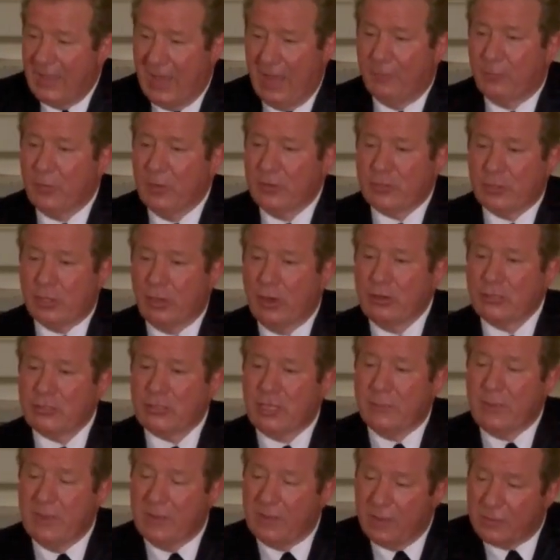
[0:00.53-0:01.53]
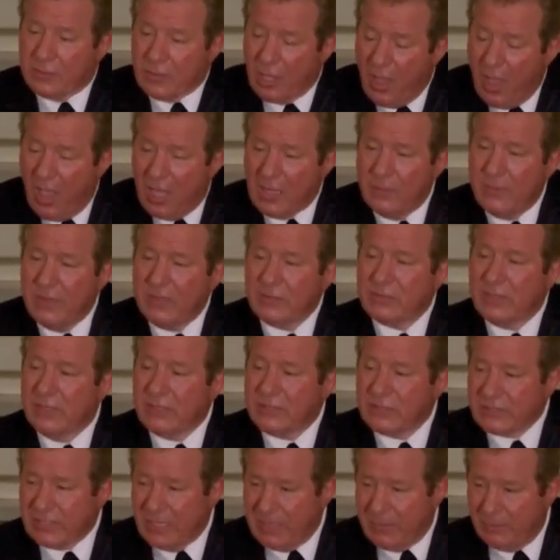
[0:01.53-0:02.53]
And every church should be an
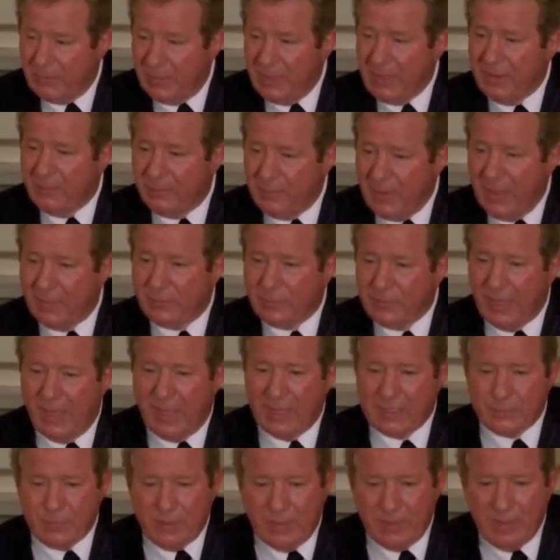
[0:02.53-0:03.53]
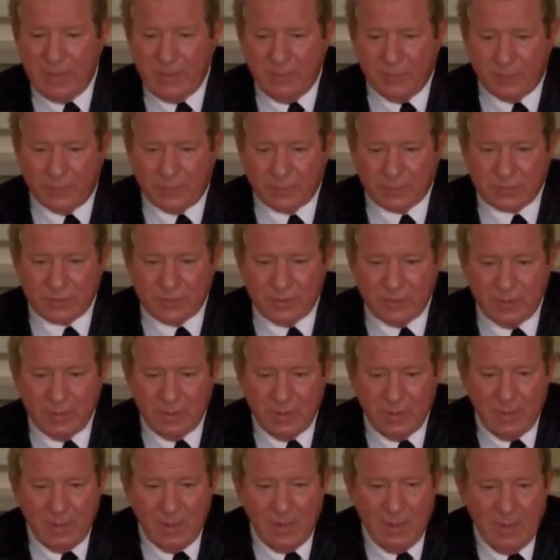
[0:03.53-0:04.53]
autonomous assembly of baptized believers.
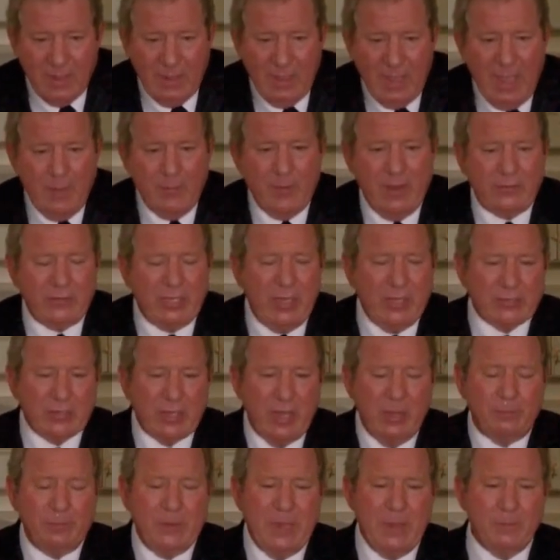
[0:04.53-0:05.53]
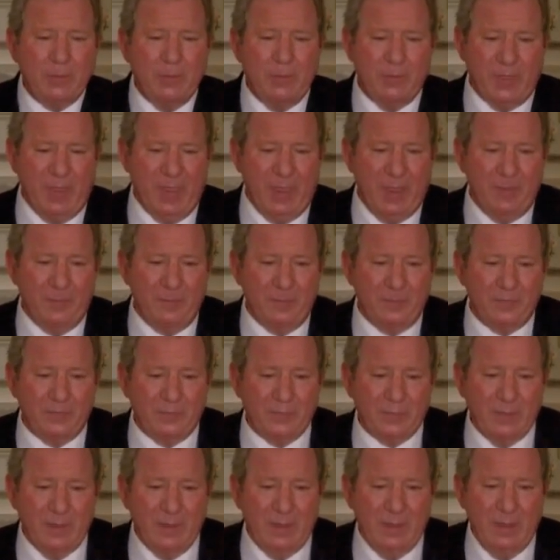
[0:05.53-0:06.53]
And we teach our people that.
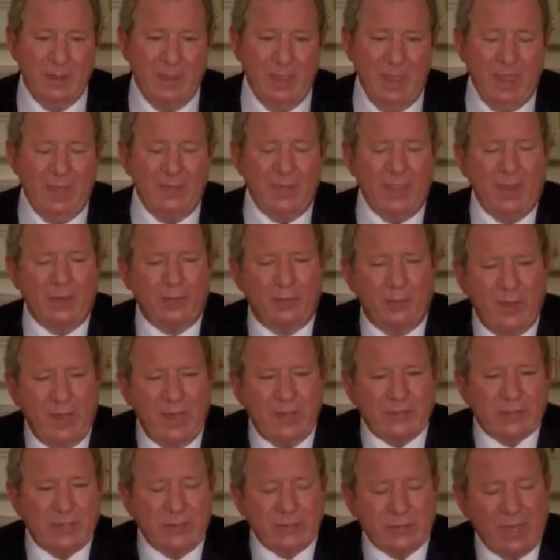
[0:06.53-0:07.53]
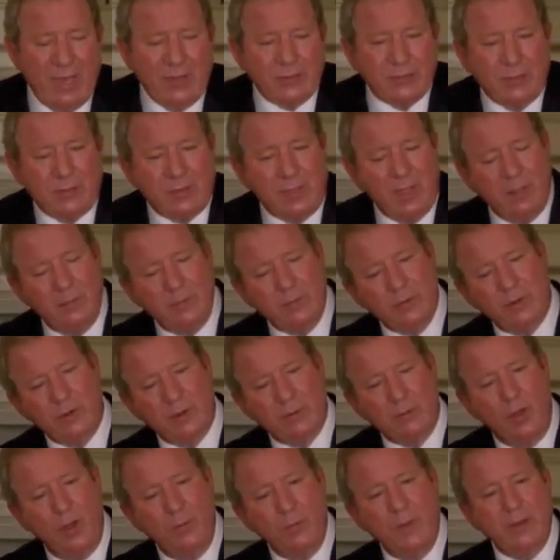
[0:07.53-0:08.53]
And there are reasons I shall
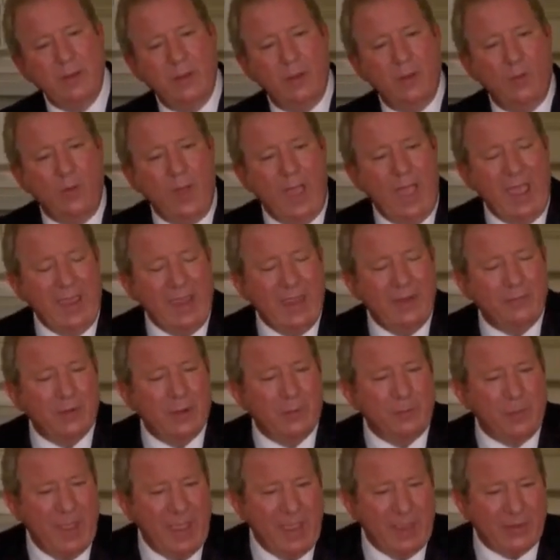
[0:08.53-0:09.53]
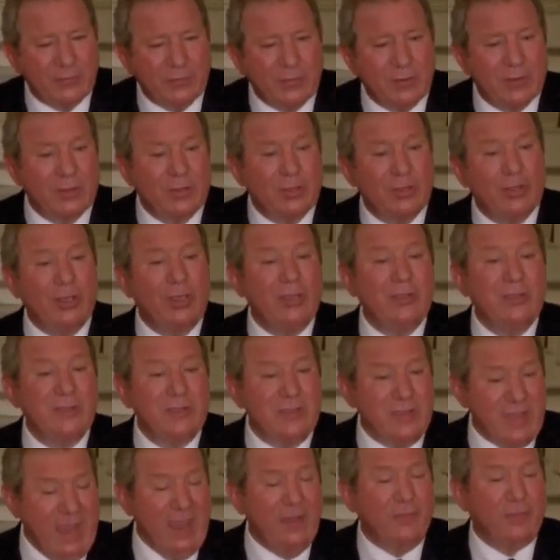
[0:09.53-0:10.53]
come to in a moment why every pastor
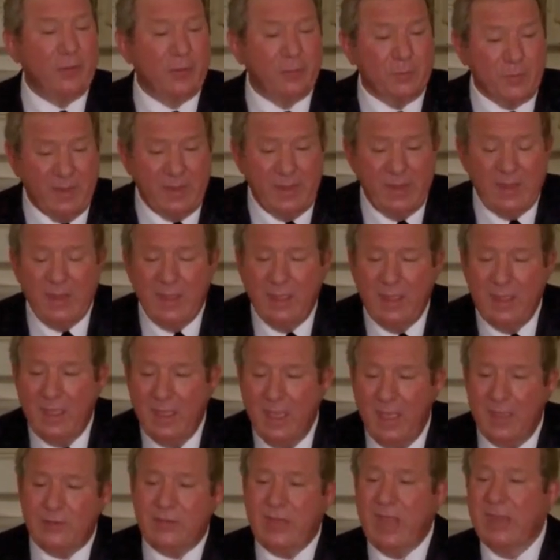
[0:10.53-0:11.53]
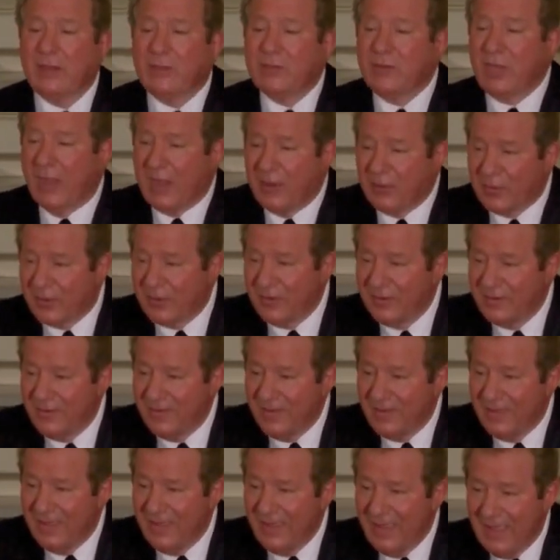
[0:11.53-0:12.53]
could never be a
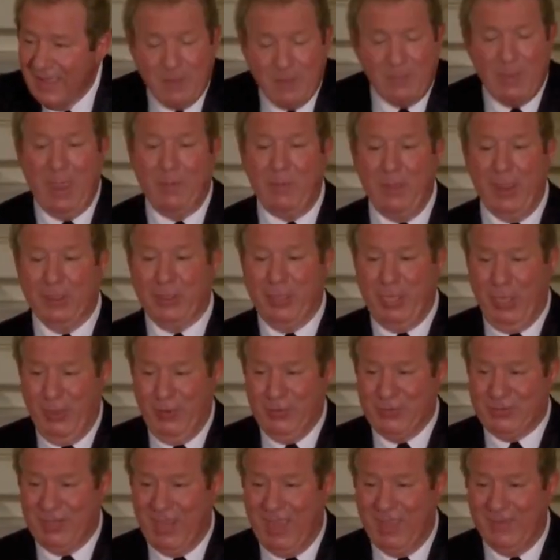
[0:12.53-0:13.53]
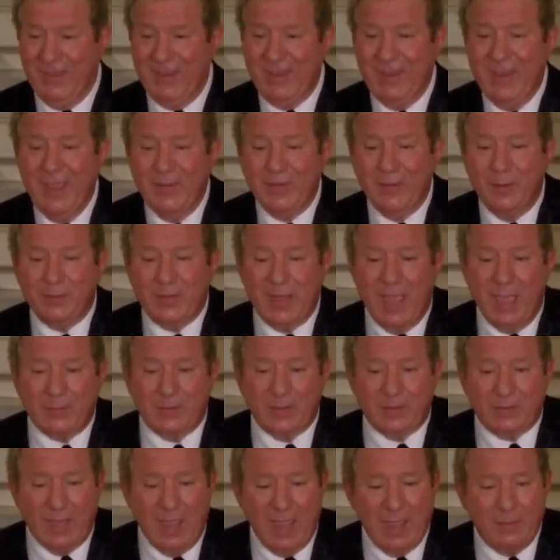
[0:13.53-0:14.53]
dictator. He may be accused of it from
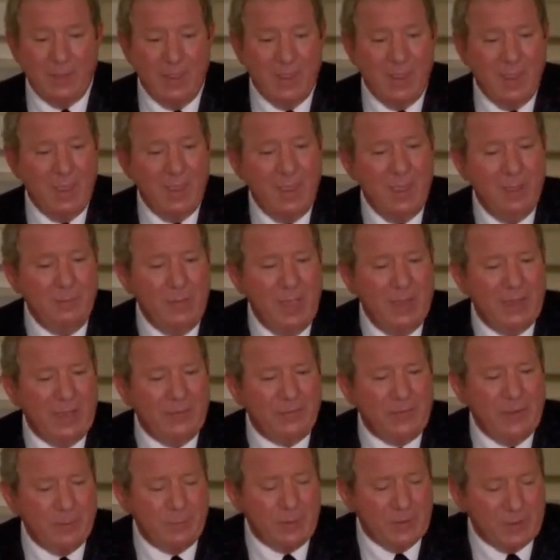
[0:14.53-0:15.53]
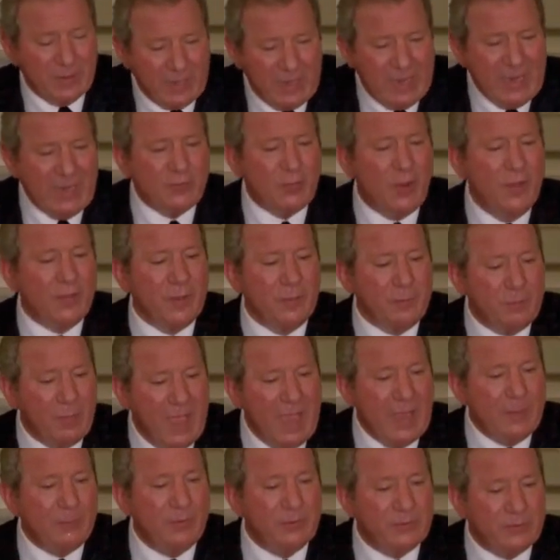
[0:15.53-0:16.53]
time to time, but if he believes what
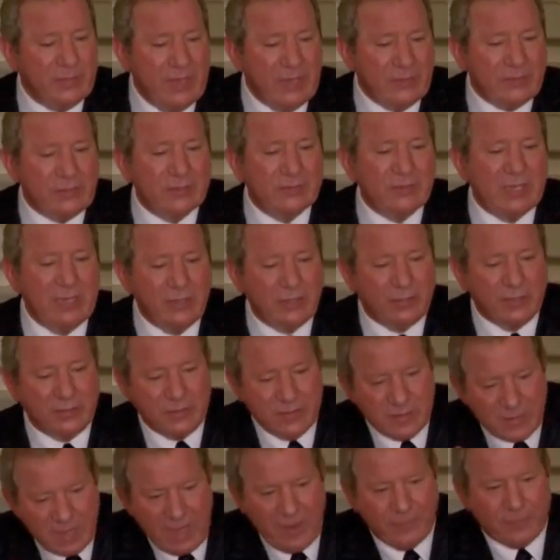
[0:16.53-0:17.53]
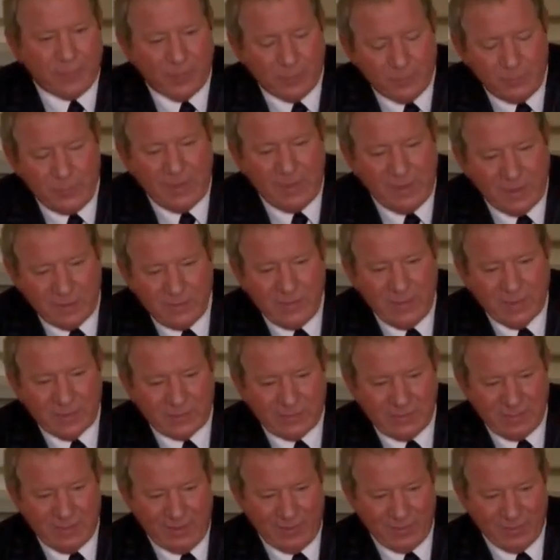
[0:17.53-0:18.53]
the Bible teaches, he could never be a
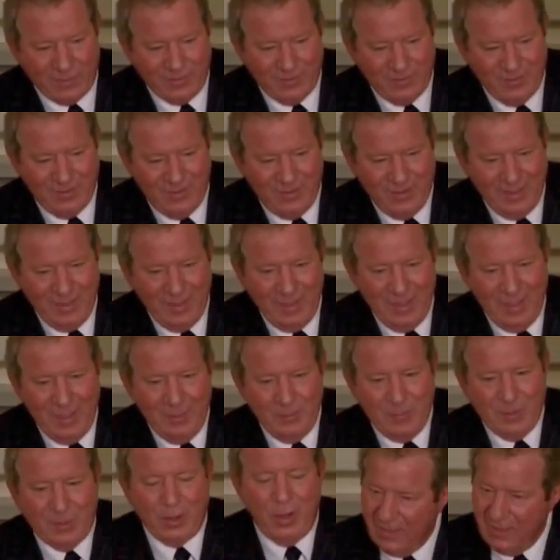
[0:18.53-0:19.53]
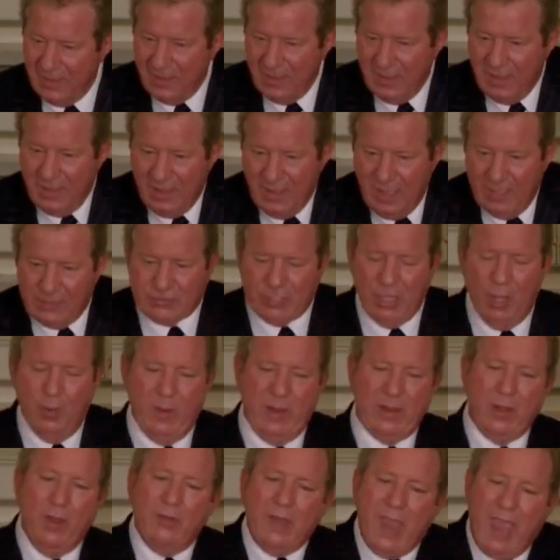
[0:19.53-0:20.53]
dictator. And
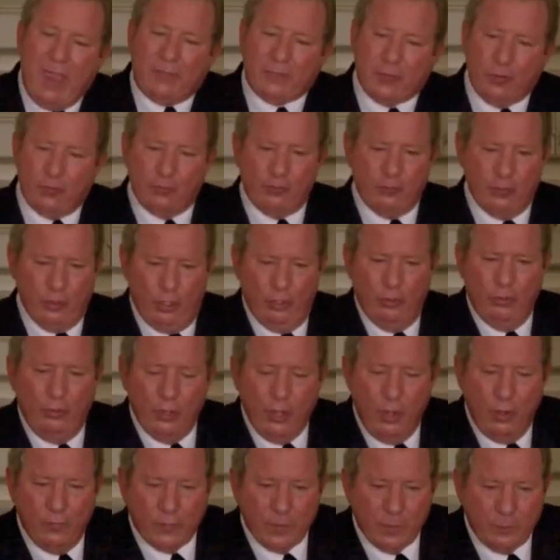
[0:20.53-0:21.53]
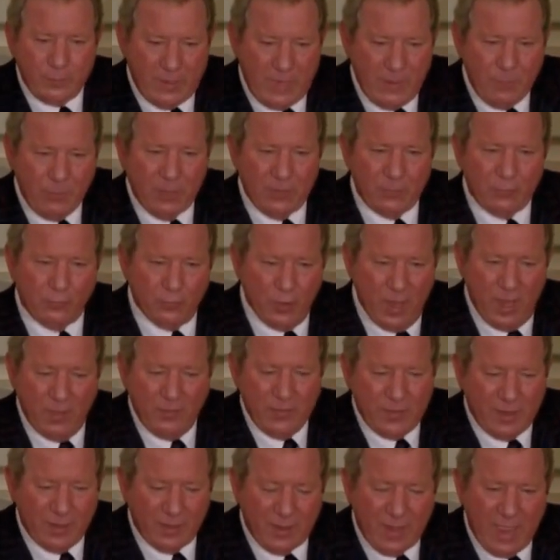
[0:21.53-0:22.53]
so we don't have to rule over people and
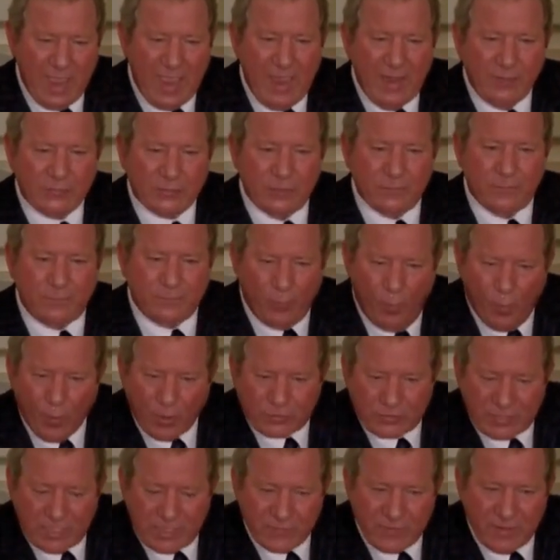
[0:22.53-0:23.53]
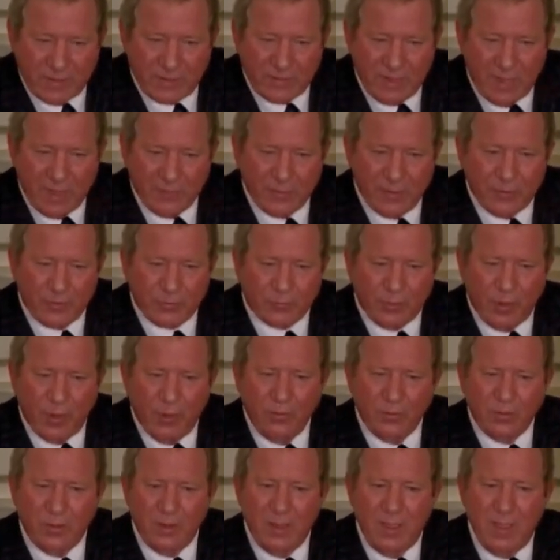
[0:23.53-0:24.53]
run their lives and force anything down their
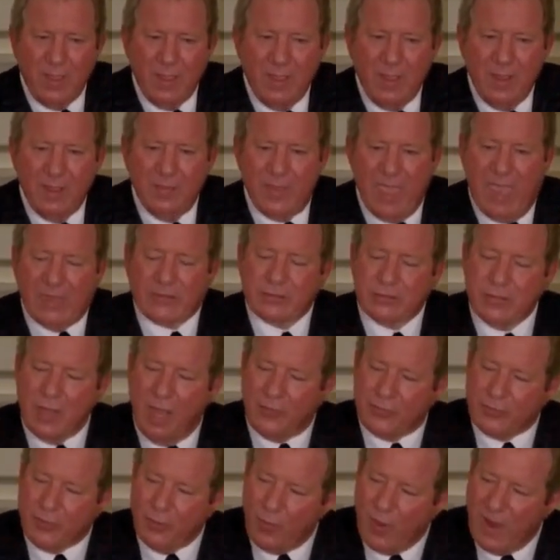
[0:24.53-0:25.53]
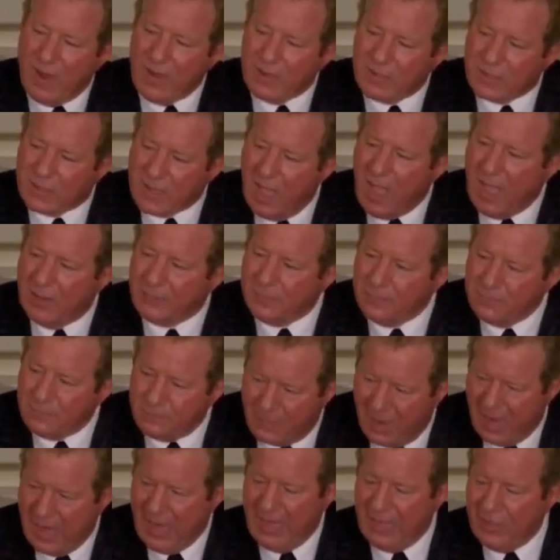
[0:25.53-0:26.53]
throat. That's not the way
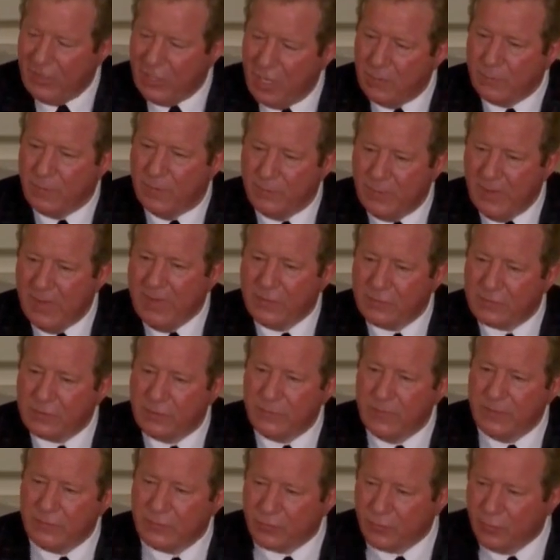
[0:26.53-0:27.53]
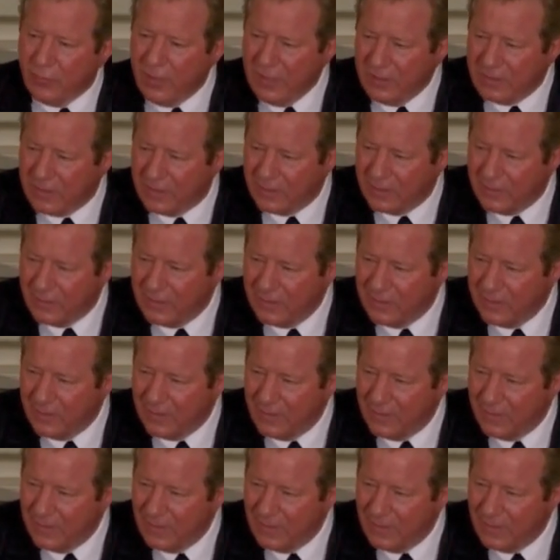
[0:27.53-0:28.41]
God made human beings to be treated.